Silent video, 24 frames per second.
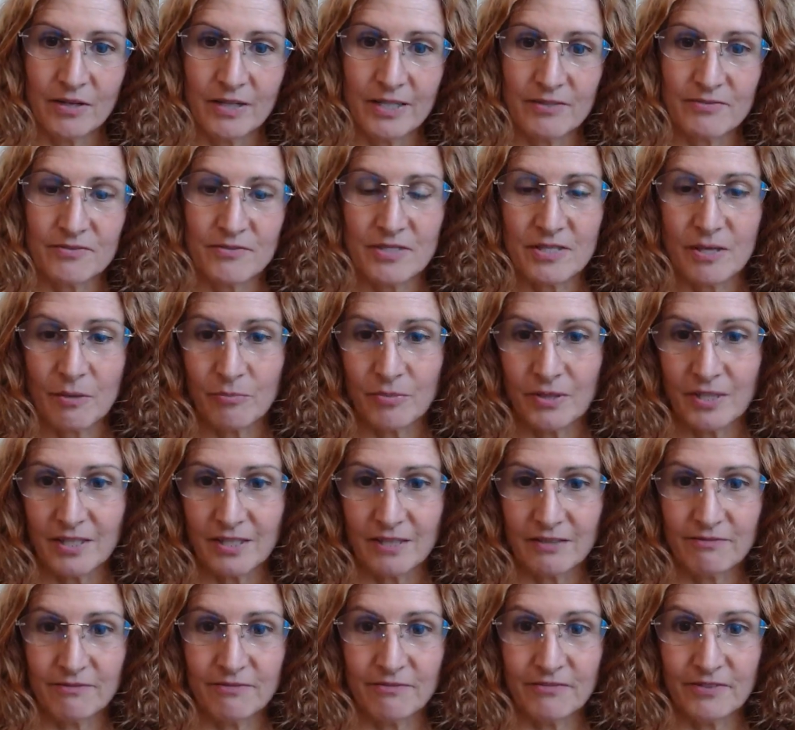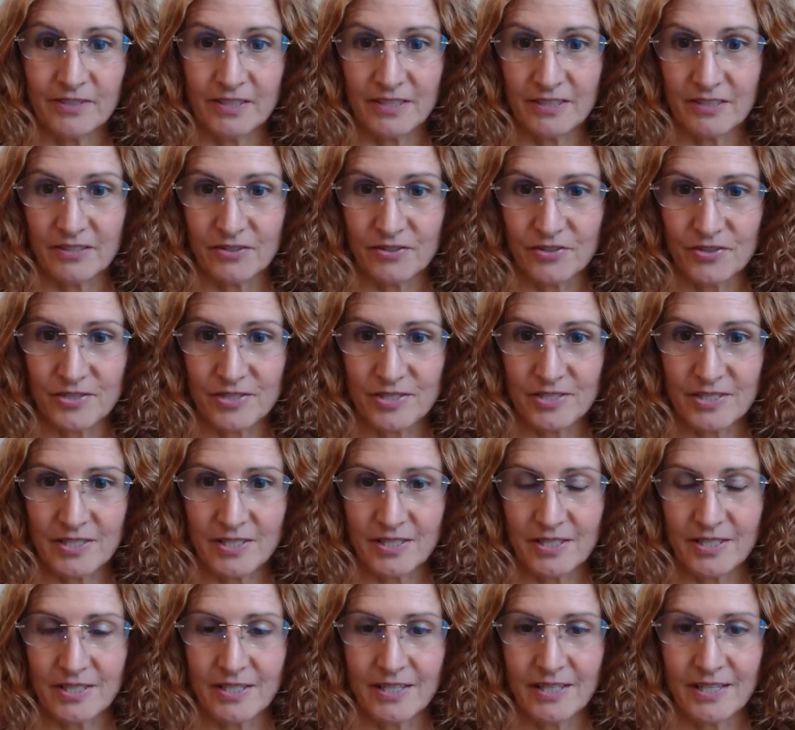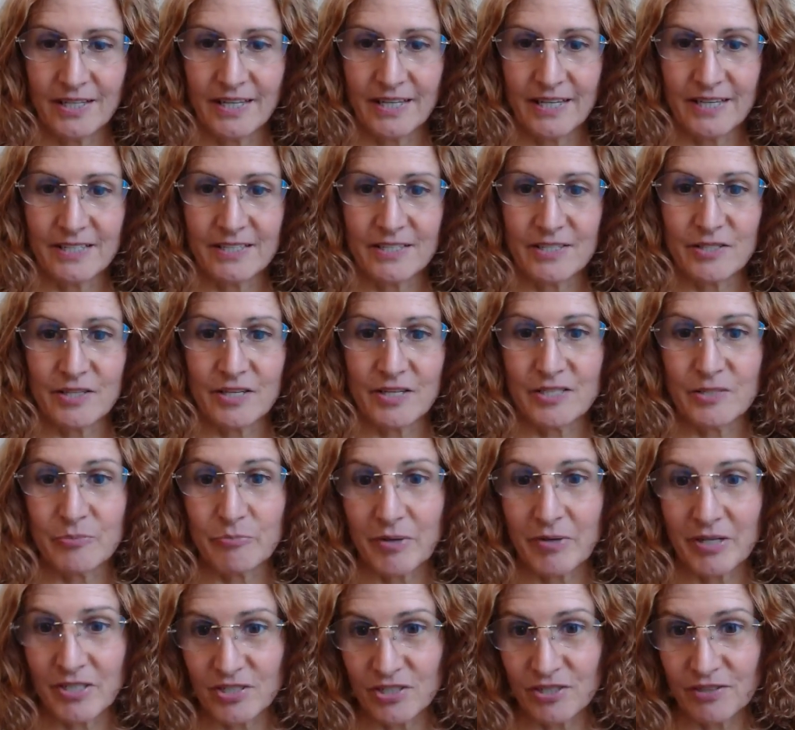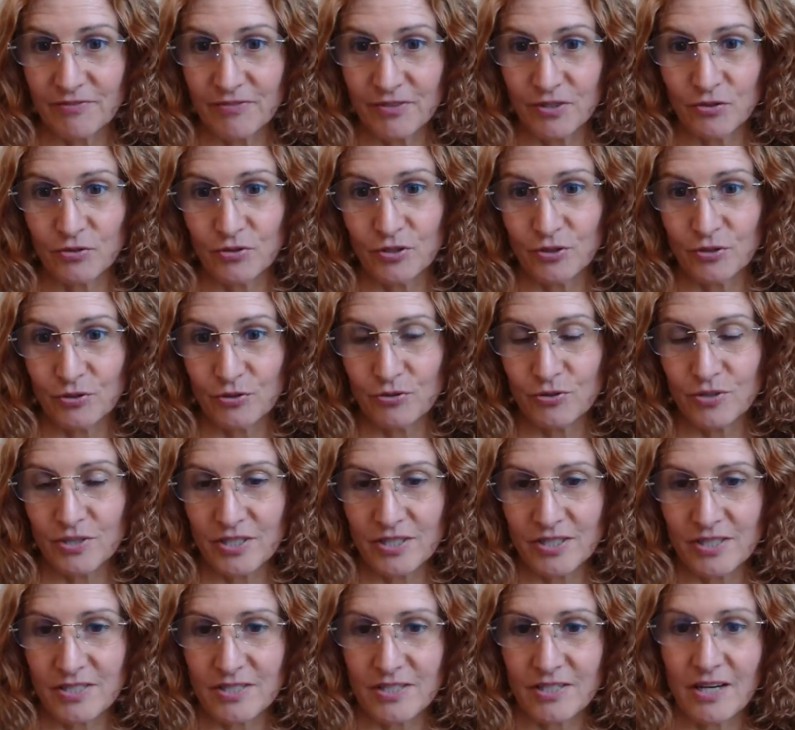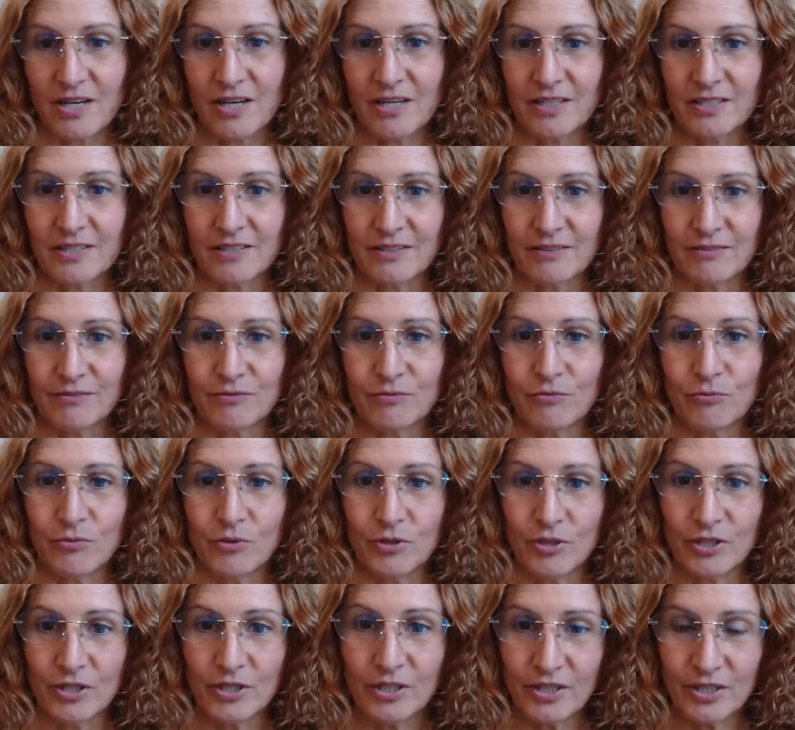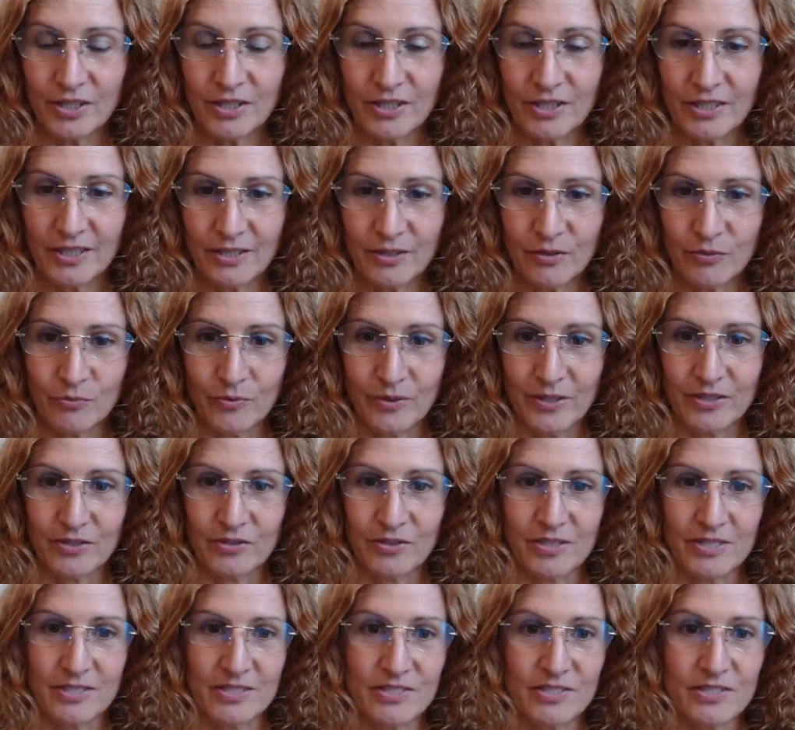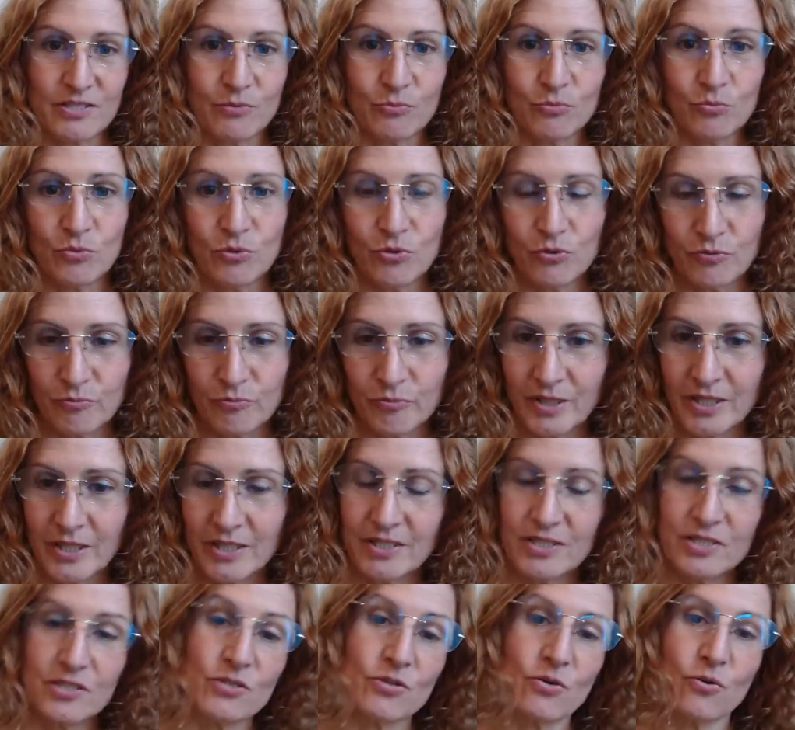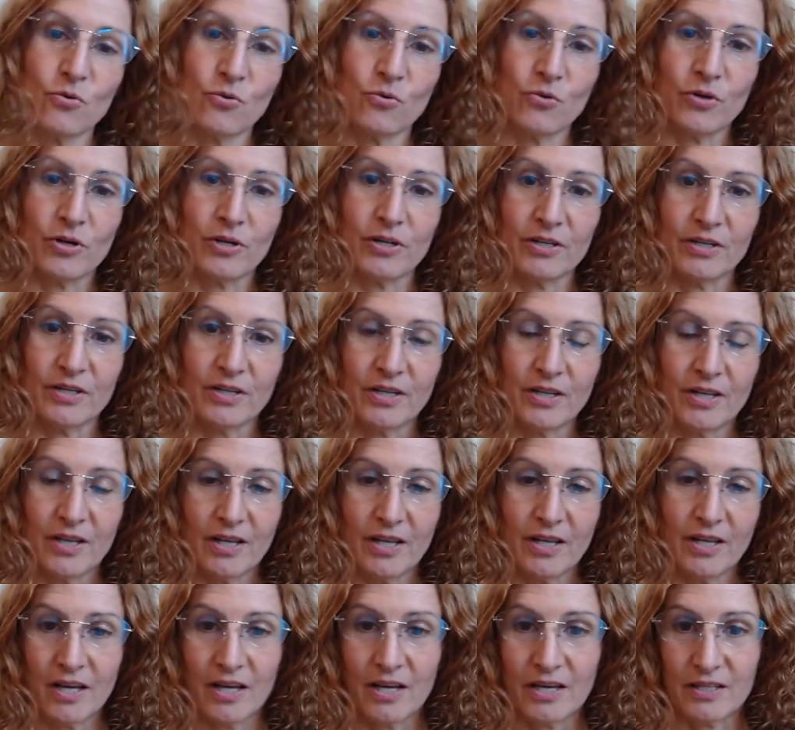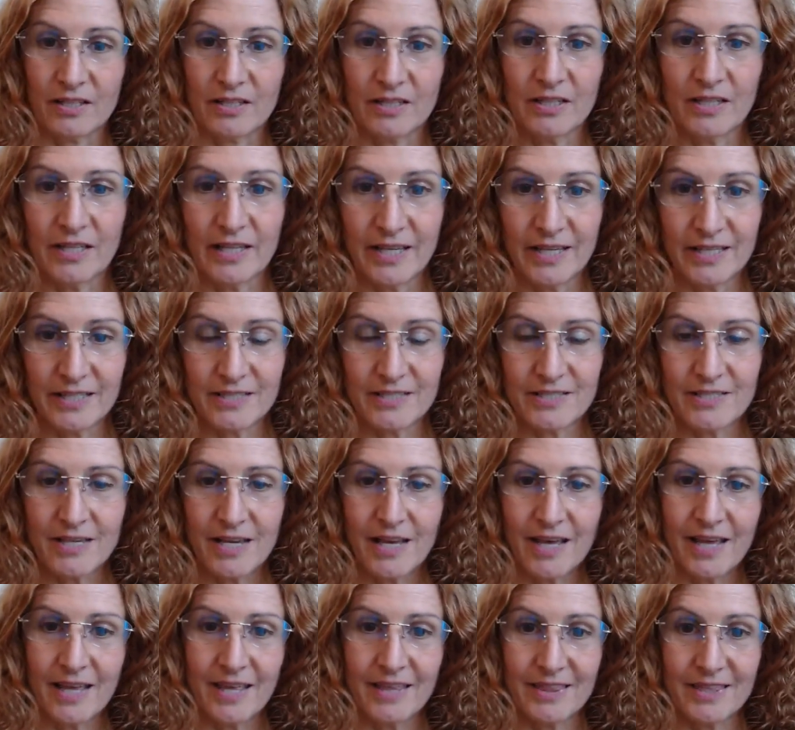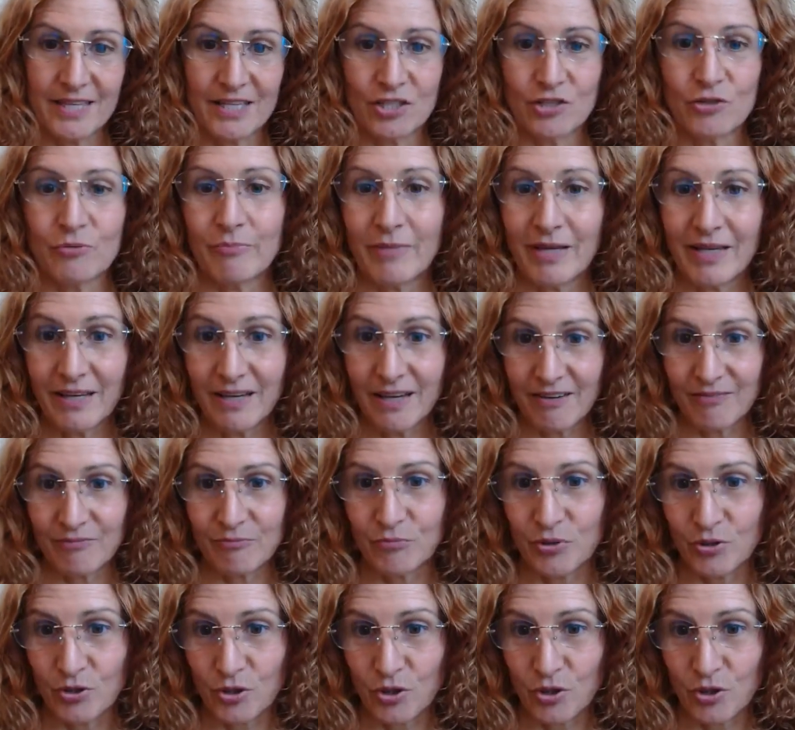If something feels, especially if you're new to this kind of work, whether it's the movement or a cleanse, then you may have more